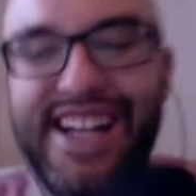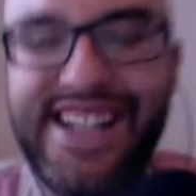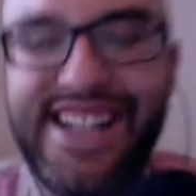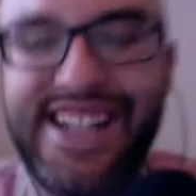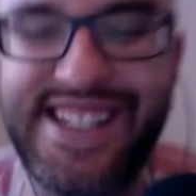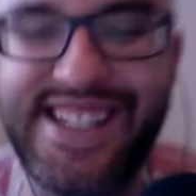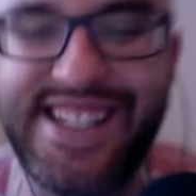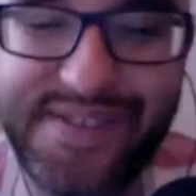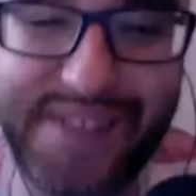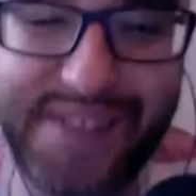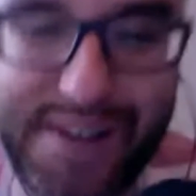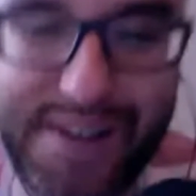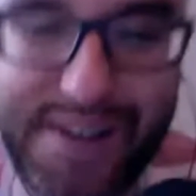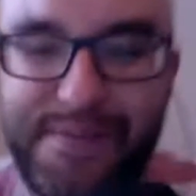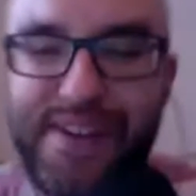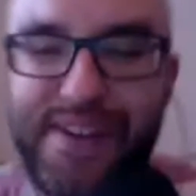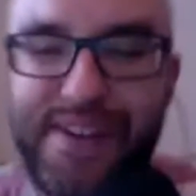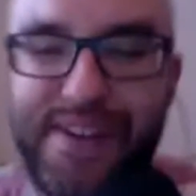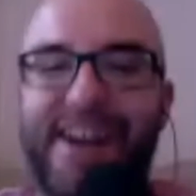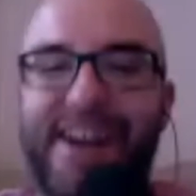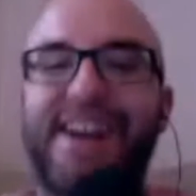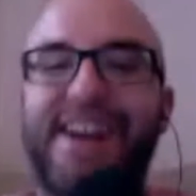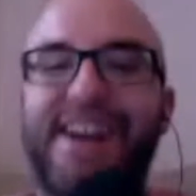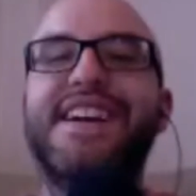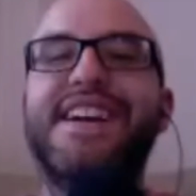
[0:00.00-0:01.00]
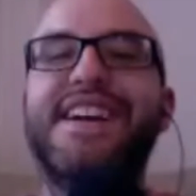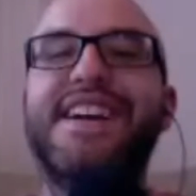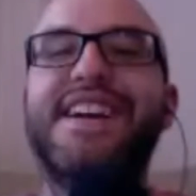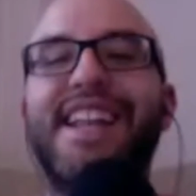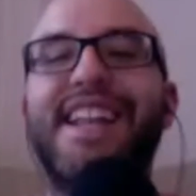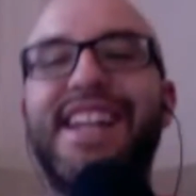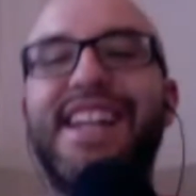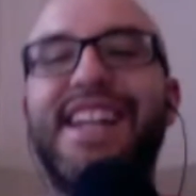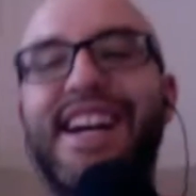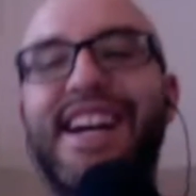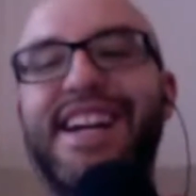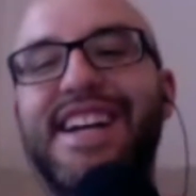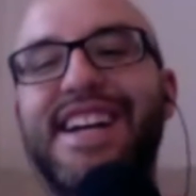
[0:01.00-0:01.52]
To be fair,
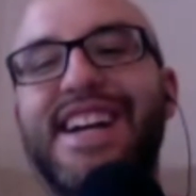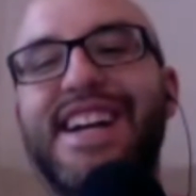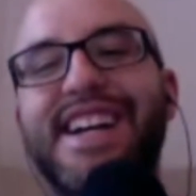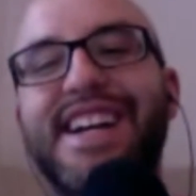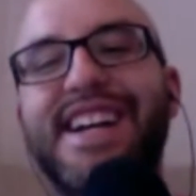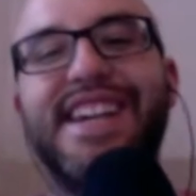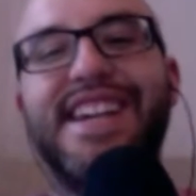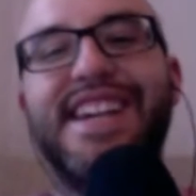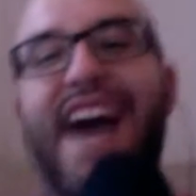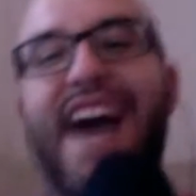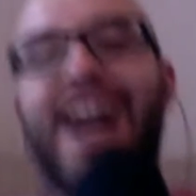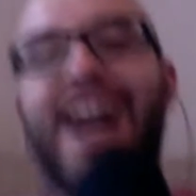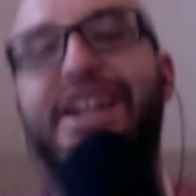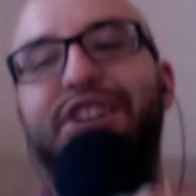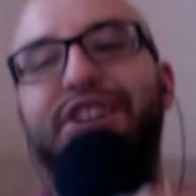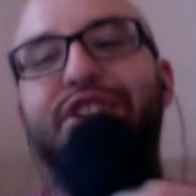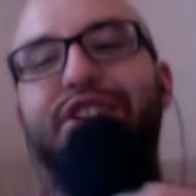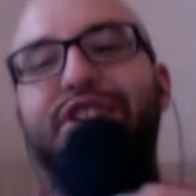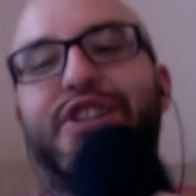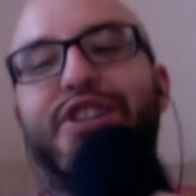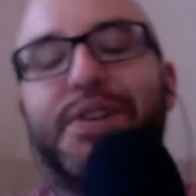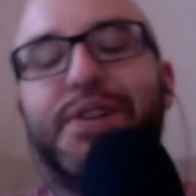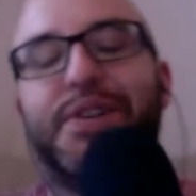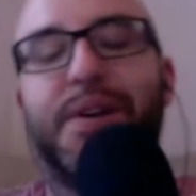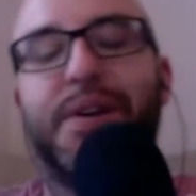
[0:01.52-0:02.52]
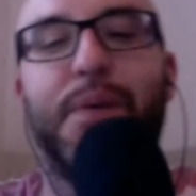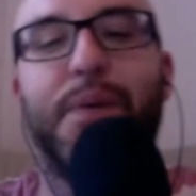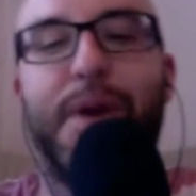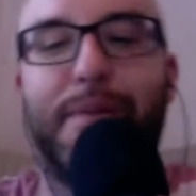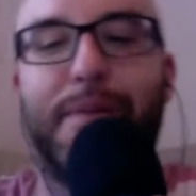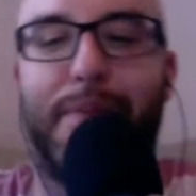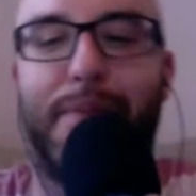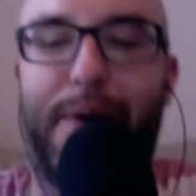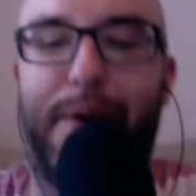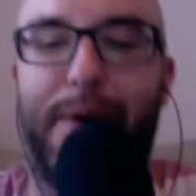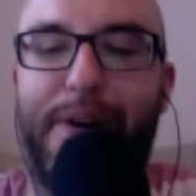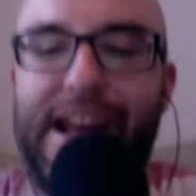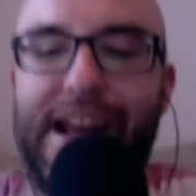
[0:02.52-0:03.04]
to not just shoot at one
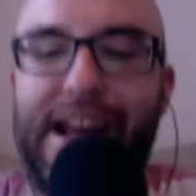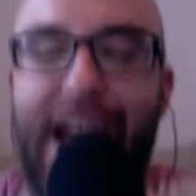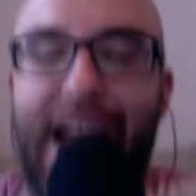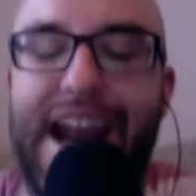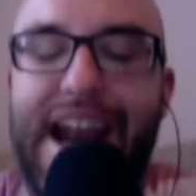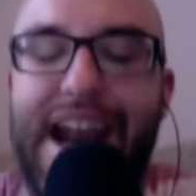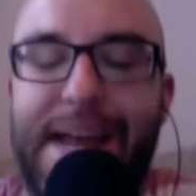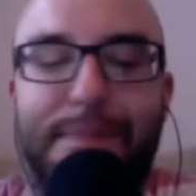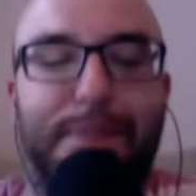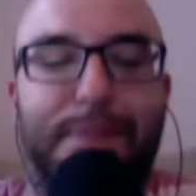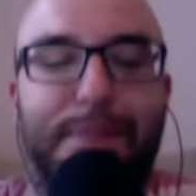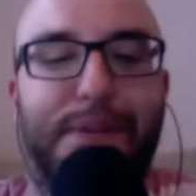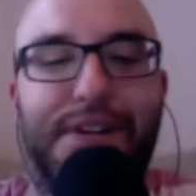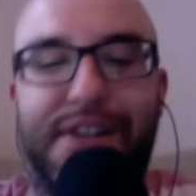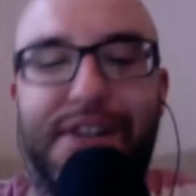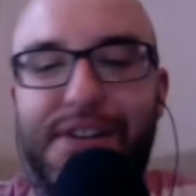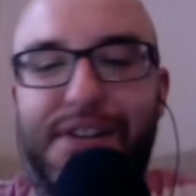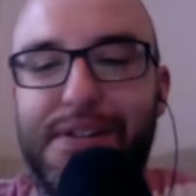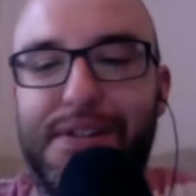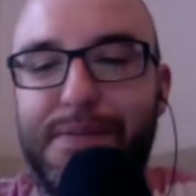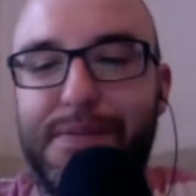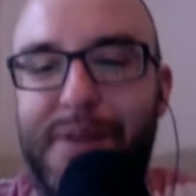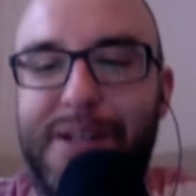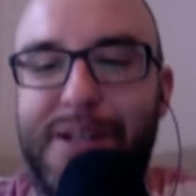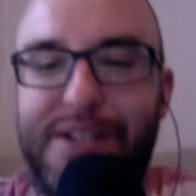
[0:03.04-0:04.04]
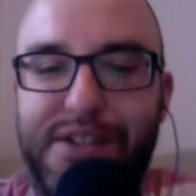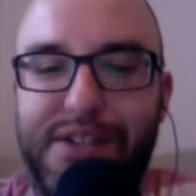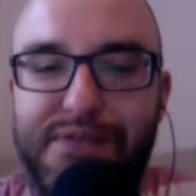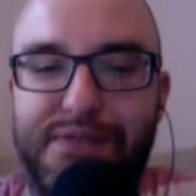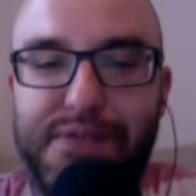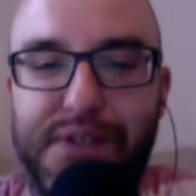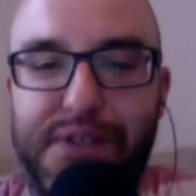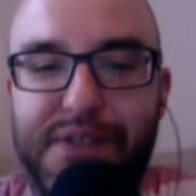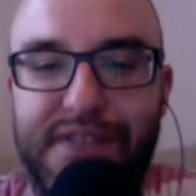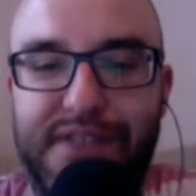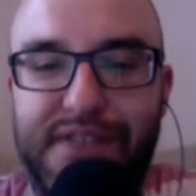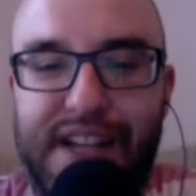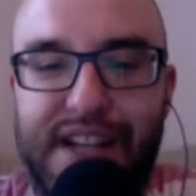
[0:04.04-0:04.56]
party, any political debate just
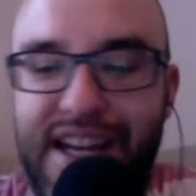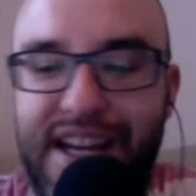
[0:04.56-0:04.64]
full of lies.